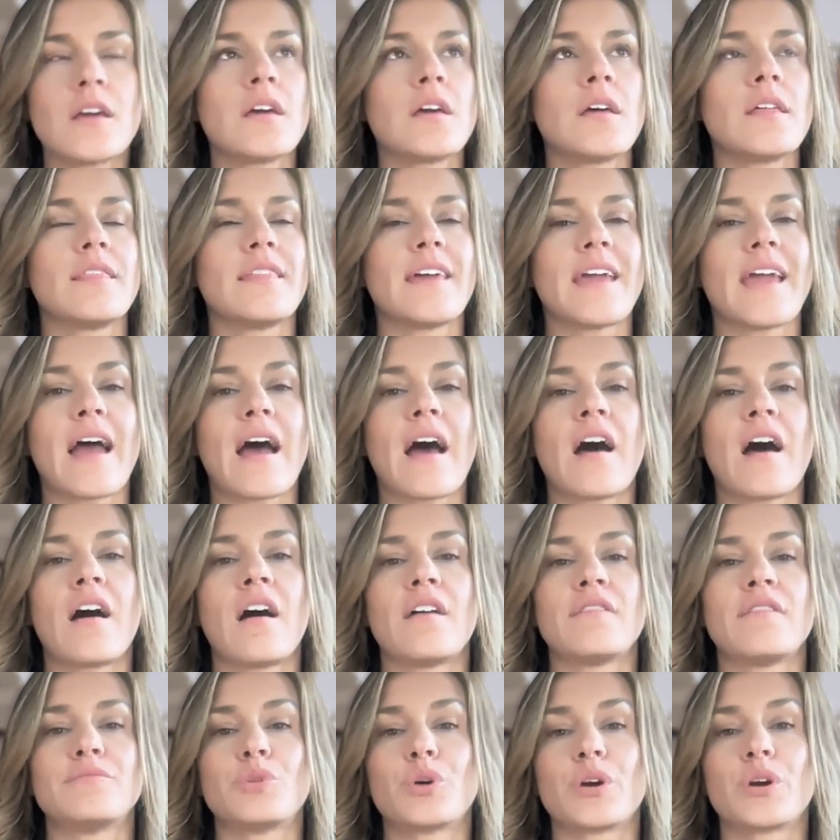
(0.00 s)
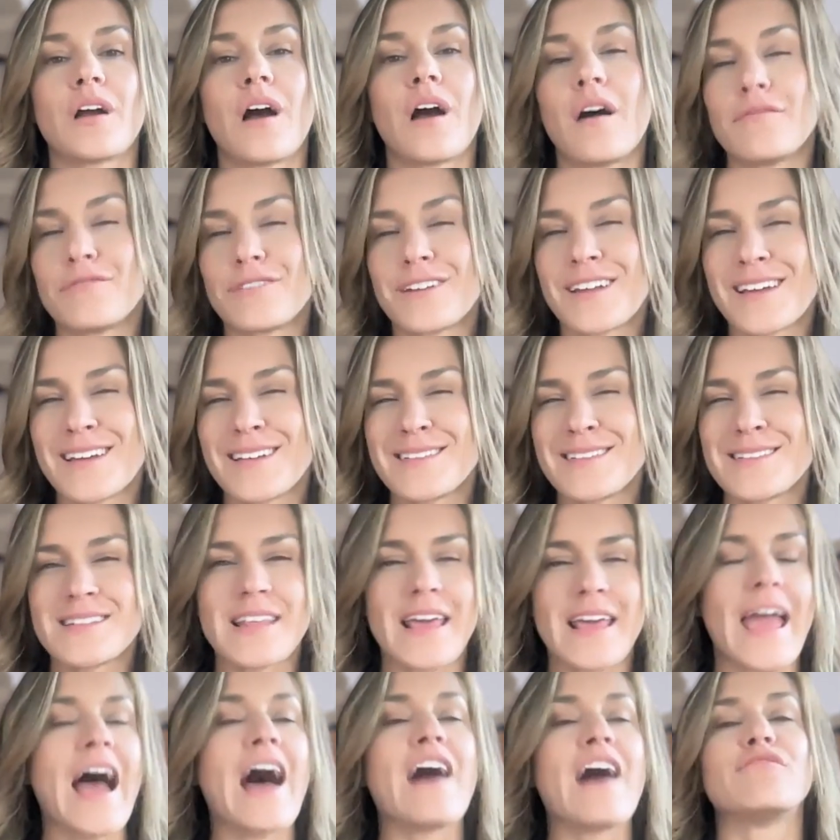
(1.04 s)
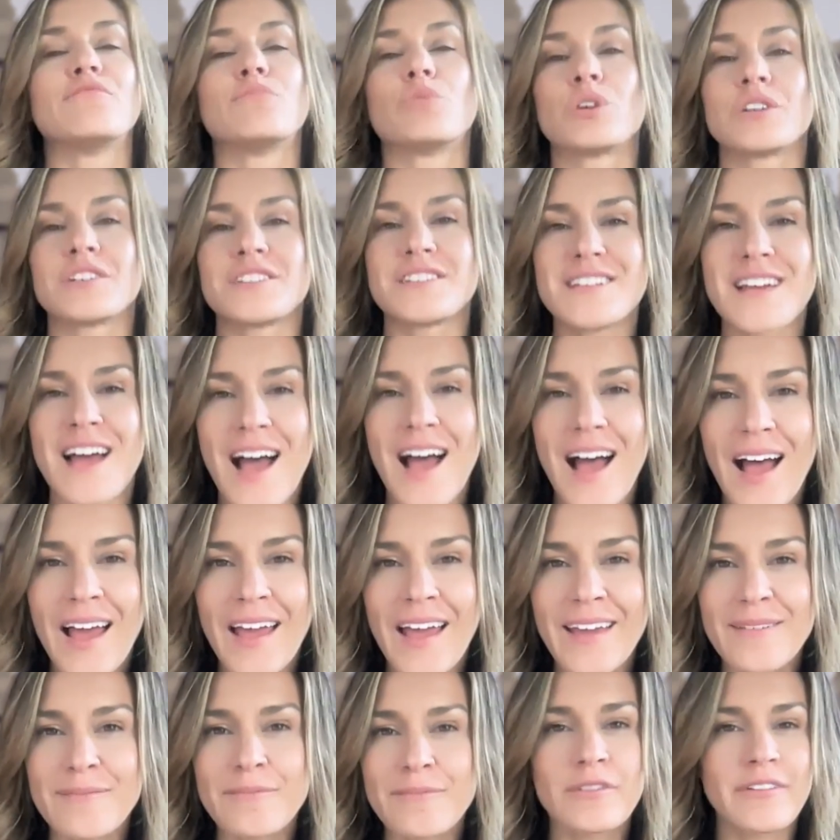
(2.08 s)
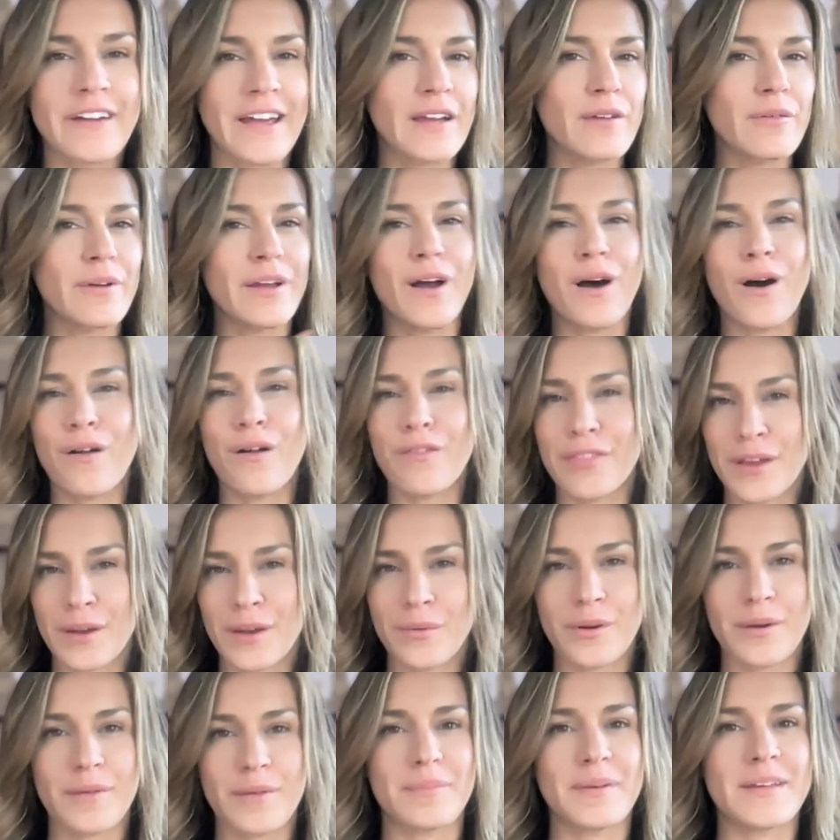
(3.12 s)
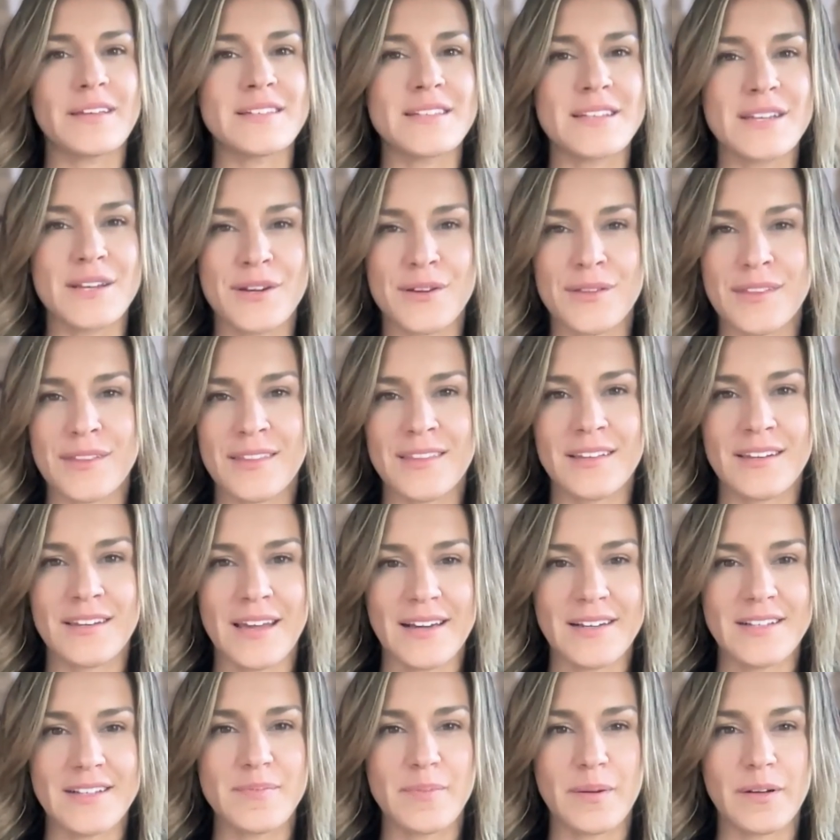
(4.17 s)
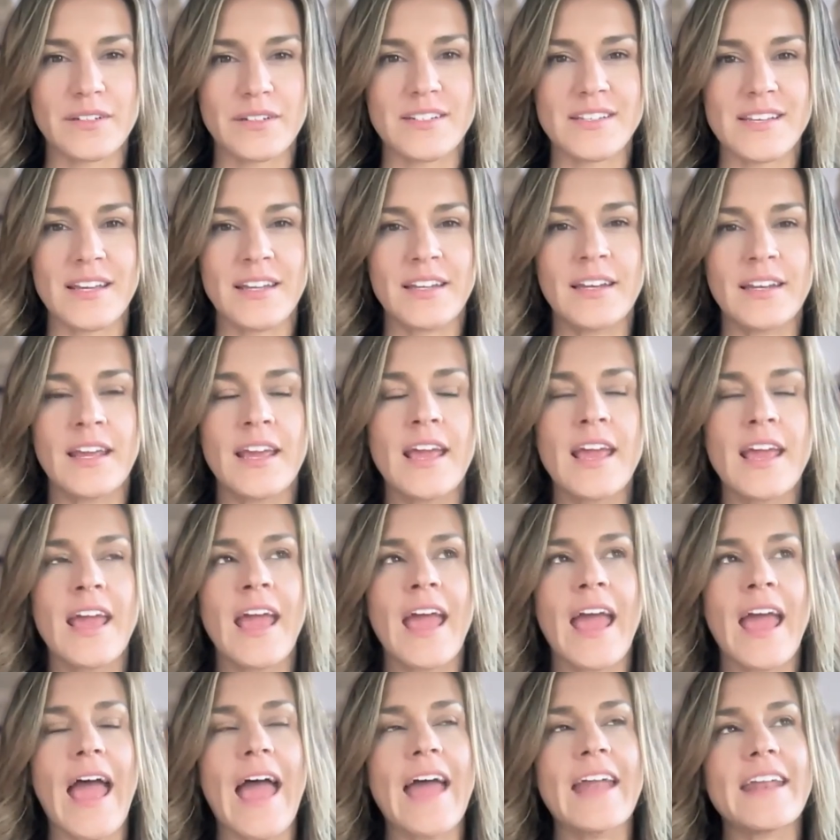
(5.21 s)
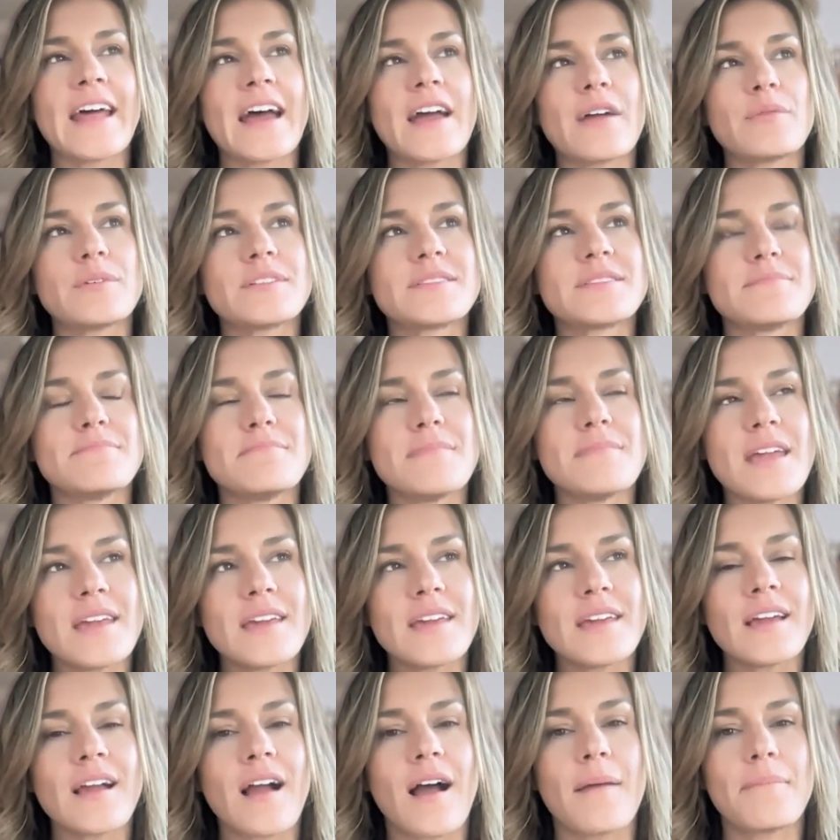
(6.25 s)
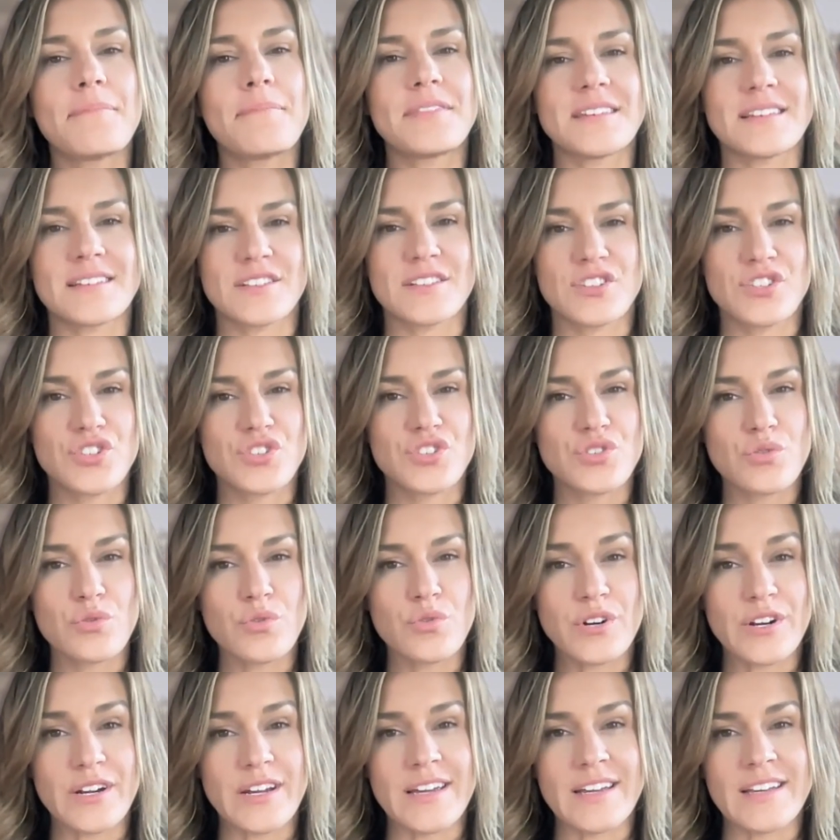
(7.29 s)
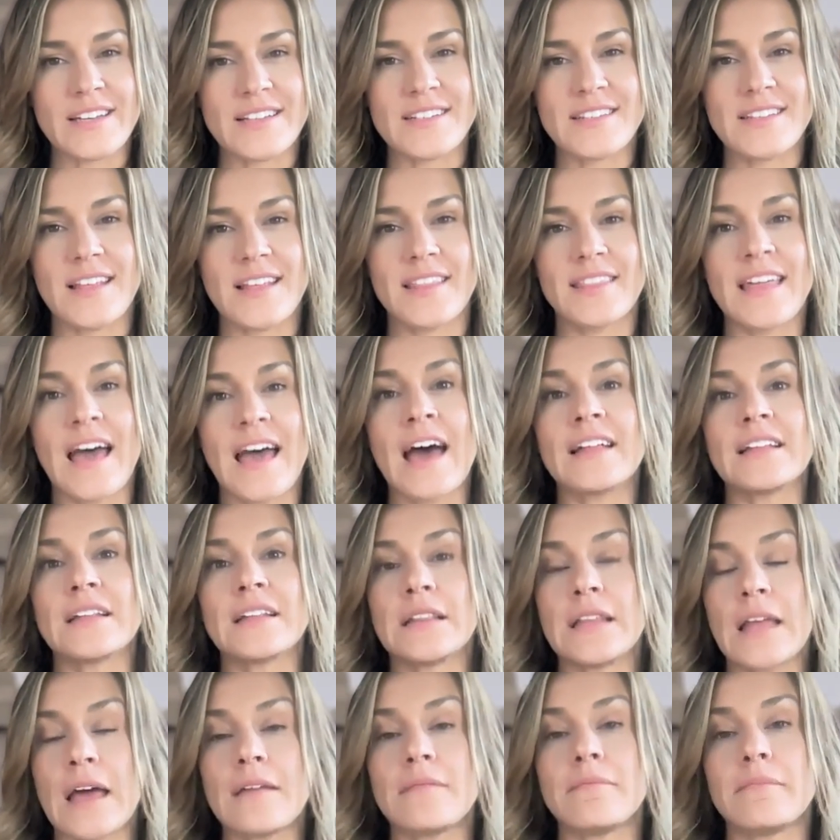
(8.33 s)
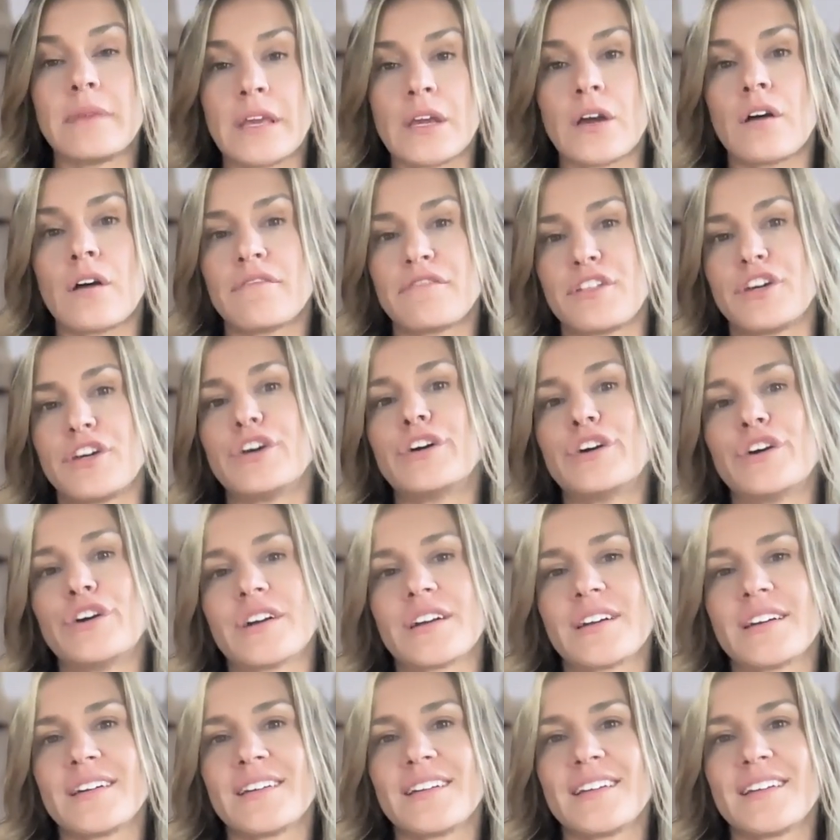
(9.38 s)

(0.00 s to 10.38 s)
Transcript: they have more confidence, they have more time, right? We all think we're busier than the next person. And I was making up these stories that let me off the hook,